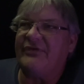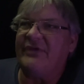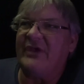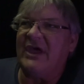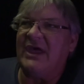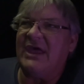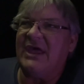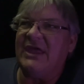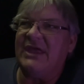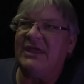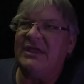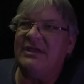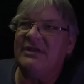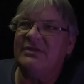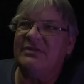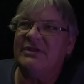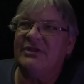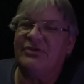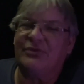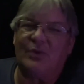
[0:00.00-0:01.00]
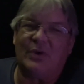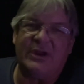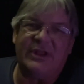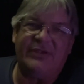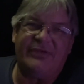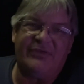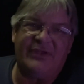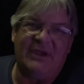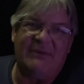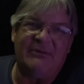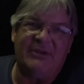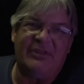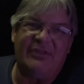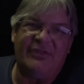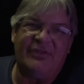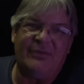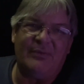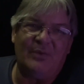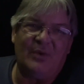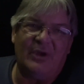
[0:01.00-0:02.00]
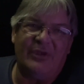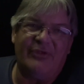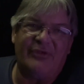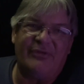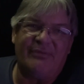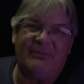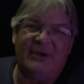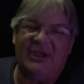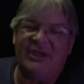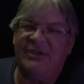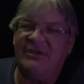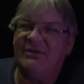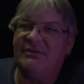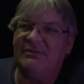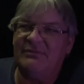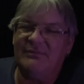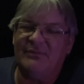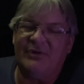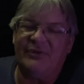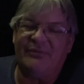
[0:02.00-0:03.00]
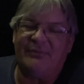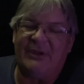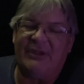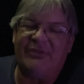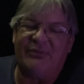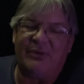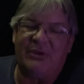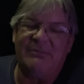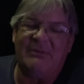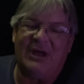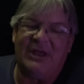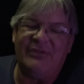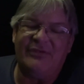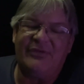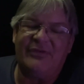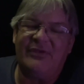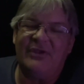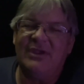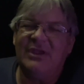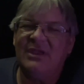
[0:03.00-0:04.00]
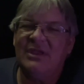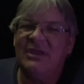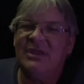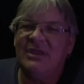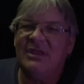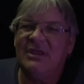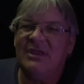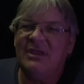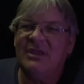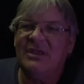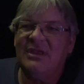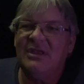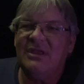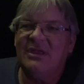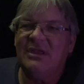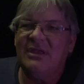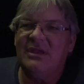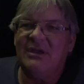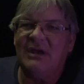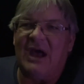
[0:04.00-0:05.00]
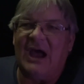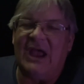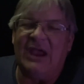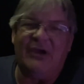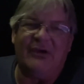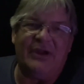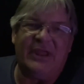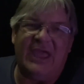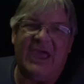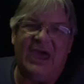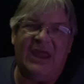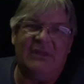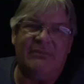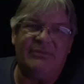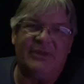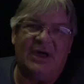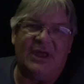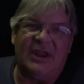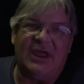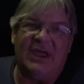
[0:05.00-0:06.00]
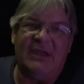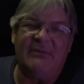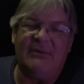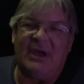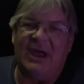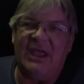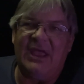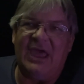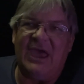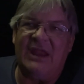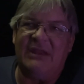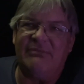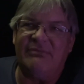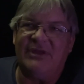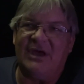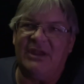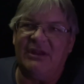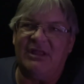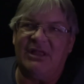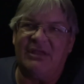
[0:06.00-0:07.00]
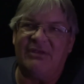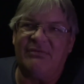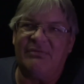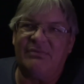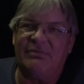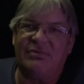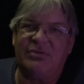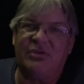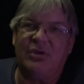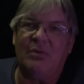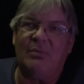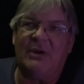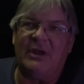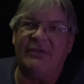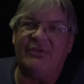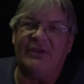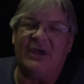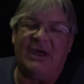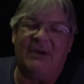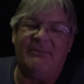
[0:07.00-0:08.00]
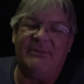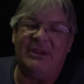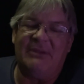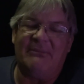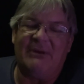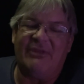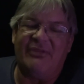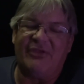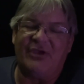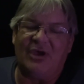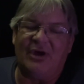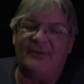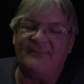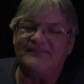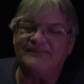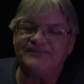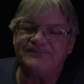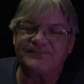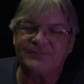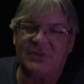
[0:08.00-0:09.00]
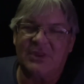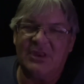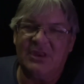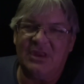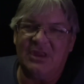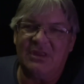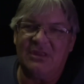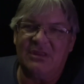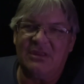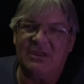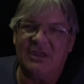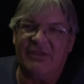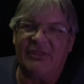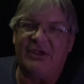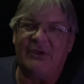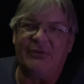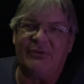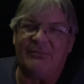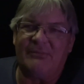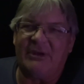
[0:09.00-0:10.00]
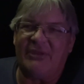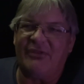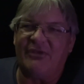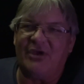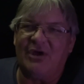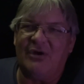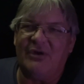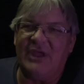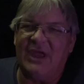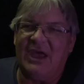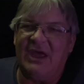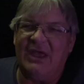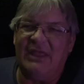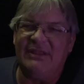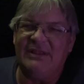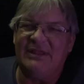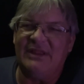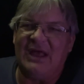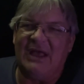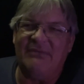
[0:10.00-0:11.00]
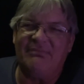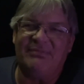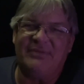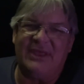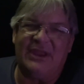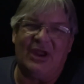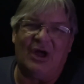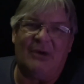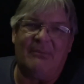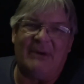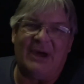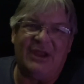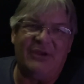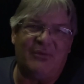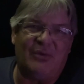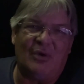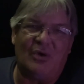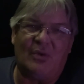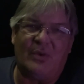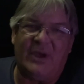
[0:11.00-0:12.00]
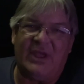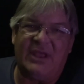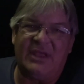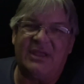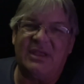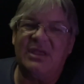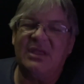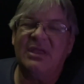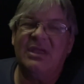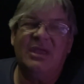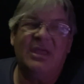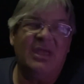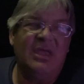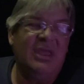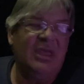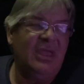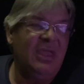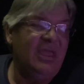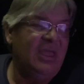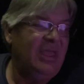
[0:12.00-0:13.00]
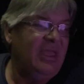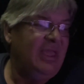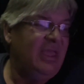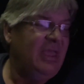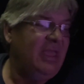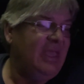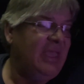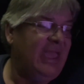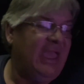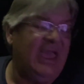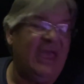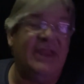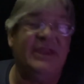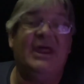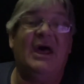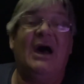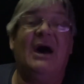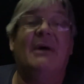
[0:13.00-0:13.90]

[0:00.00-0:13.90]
say the 27th was my 3 months. I already had them done. I had them done like a month ago. I think it was a month ago. Yeah, I did all mine real quick. And